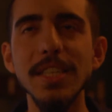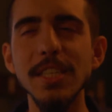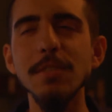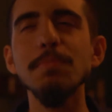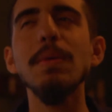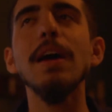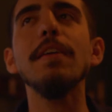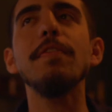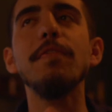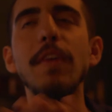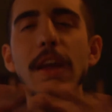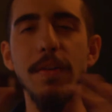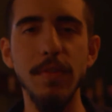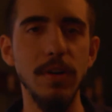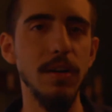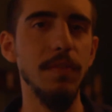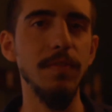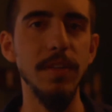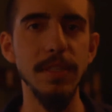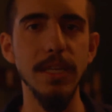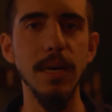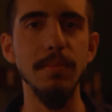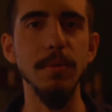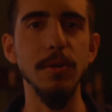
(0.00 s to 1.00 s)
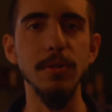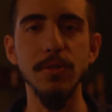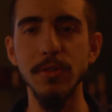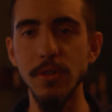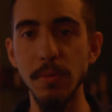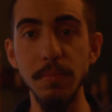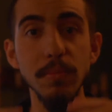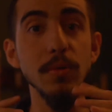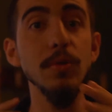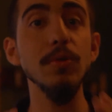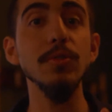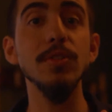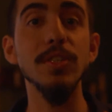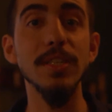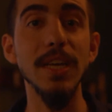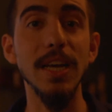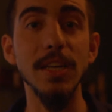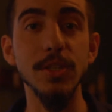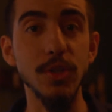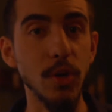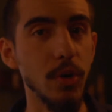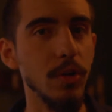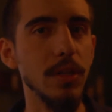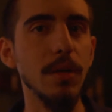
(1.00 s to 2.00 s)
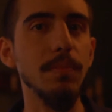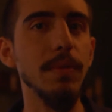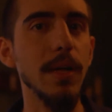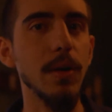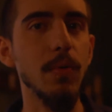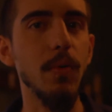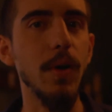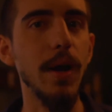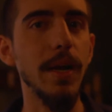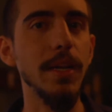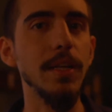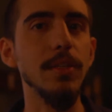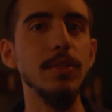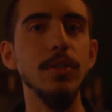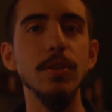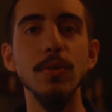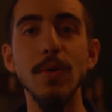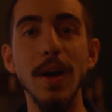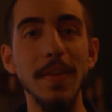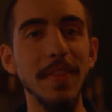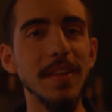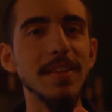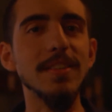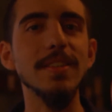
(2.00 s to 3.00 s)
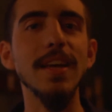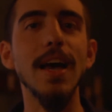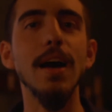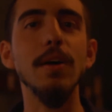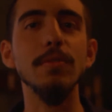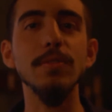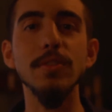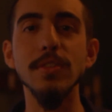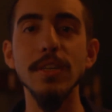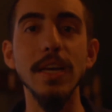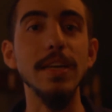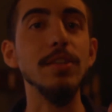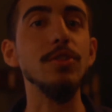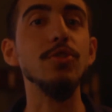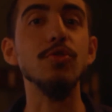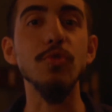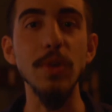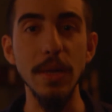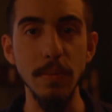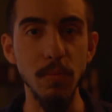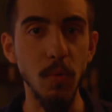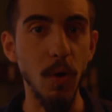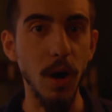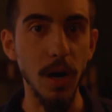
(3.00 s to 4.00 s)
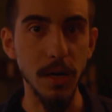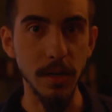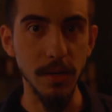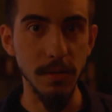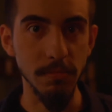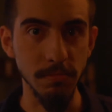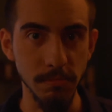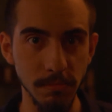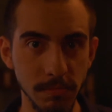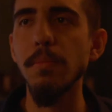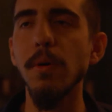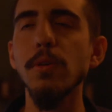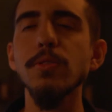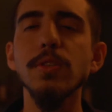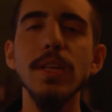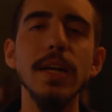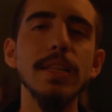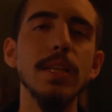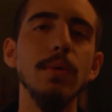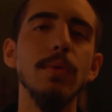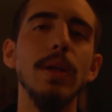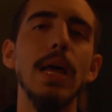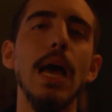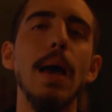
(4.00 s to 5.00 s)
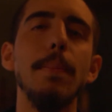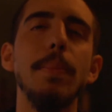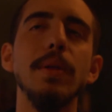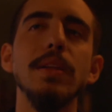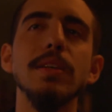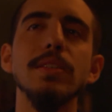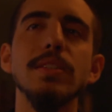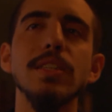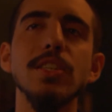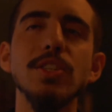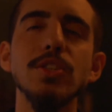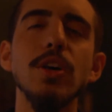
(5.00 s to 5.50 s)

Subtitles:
is my favorite of the demos. The mood says early Blink-182 and the sounds say Dreamwalker. Most likely what happened is this